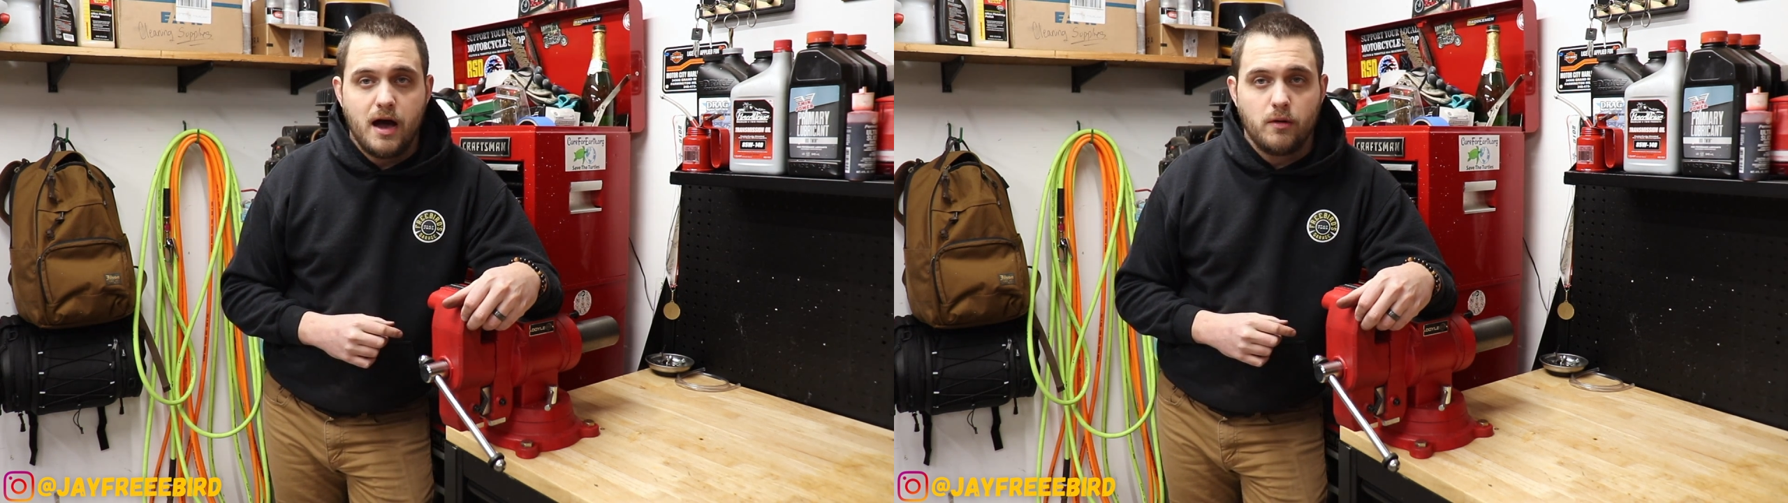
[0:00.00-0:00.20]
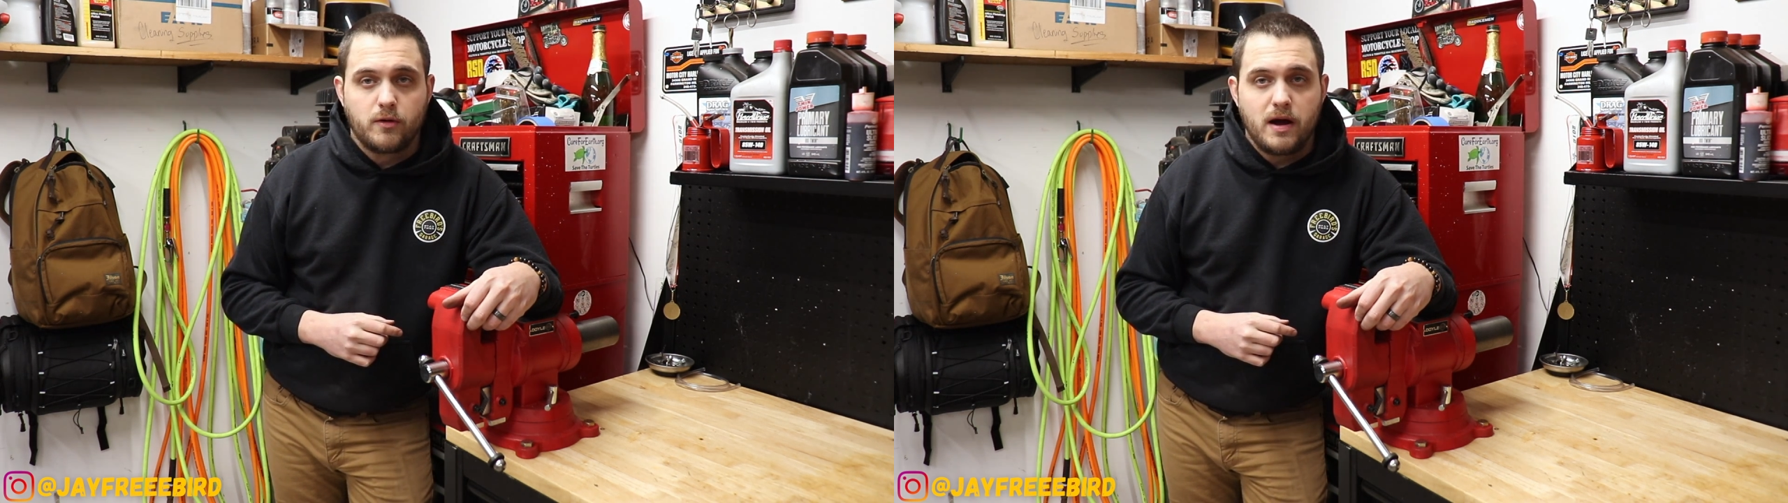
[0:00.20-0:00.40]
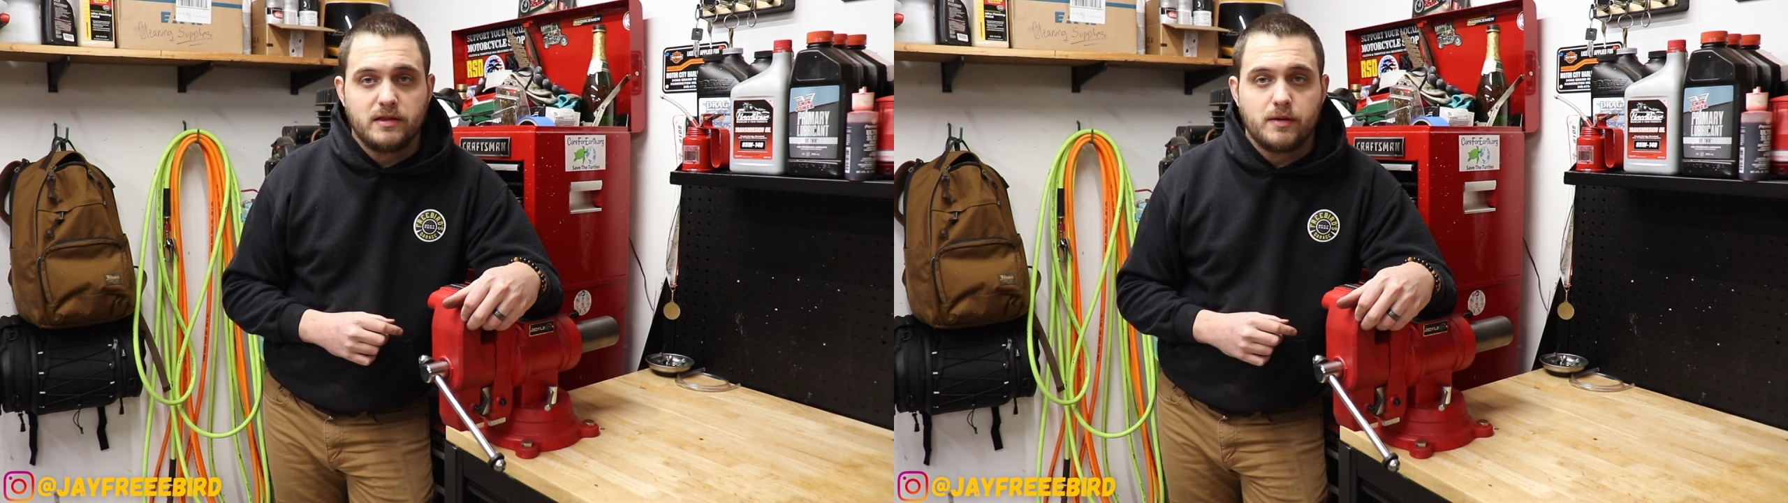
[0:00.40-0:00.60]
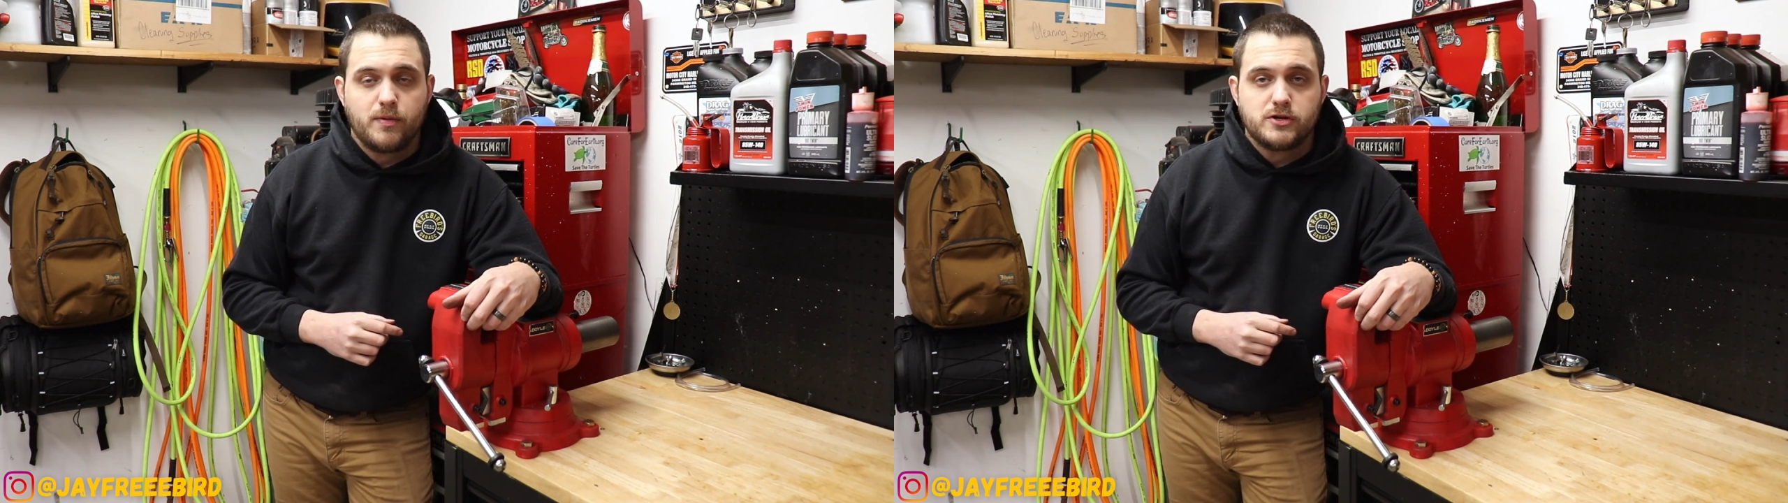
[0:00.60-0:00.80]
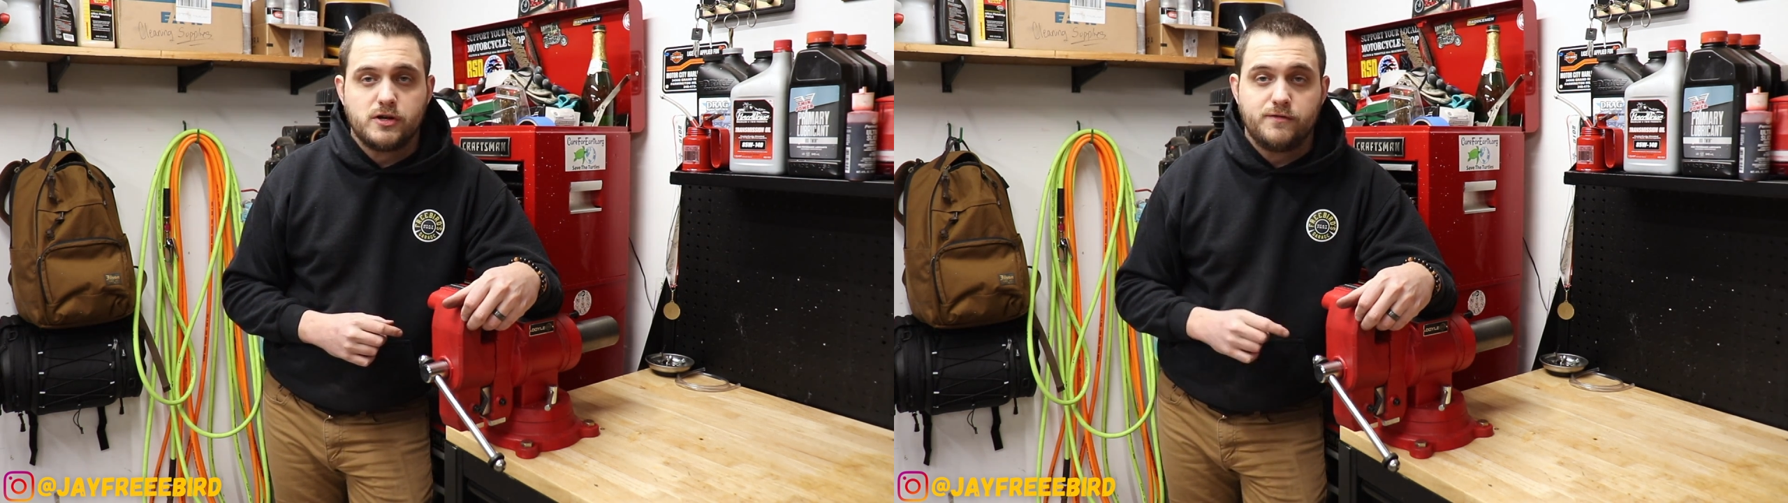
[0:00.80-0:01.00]
I would greatly
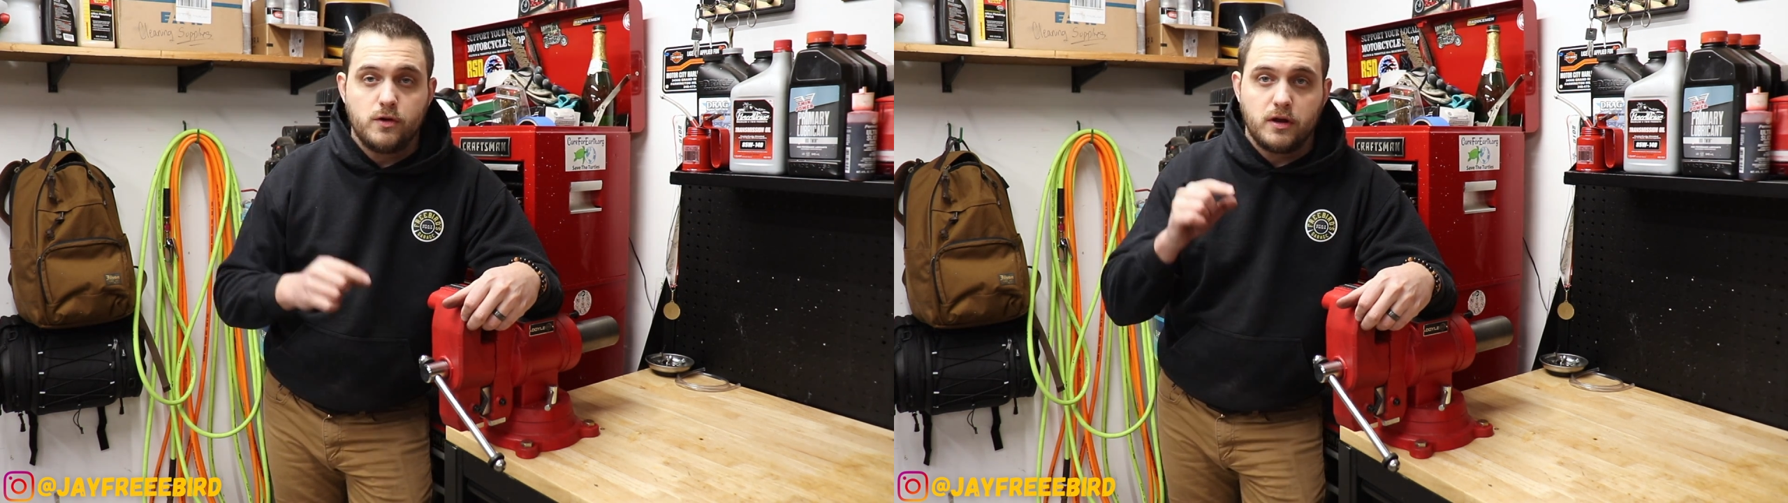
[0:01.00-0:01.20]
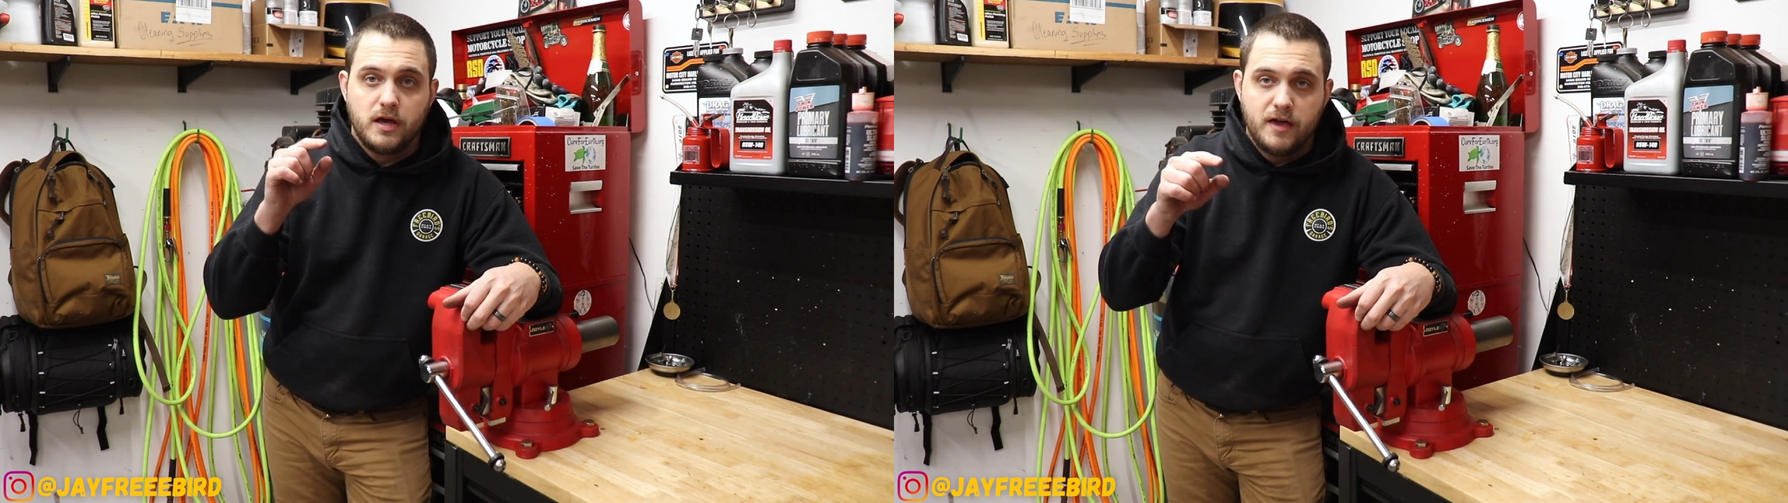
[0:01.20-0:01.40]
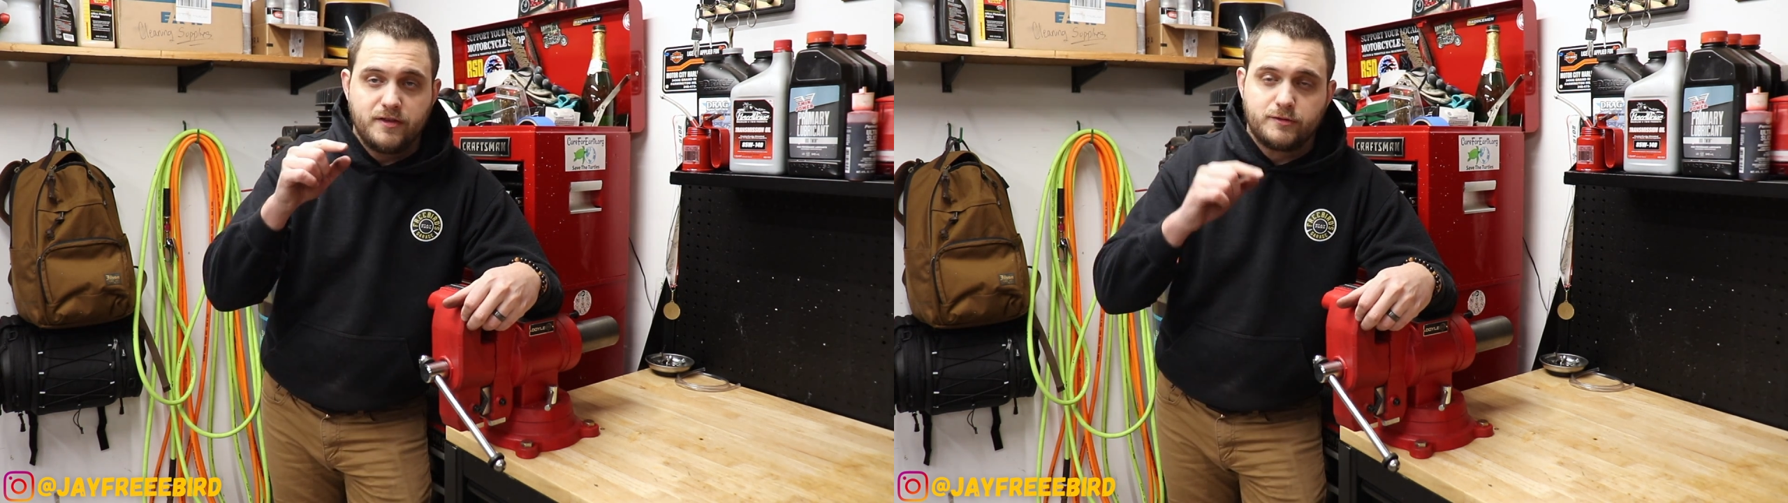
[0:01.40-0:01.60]
appreciate if you could hit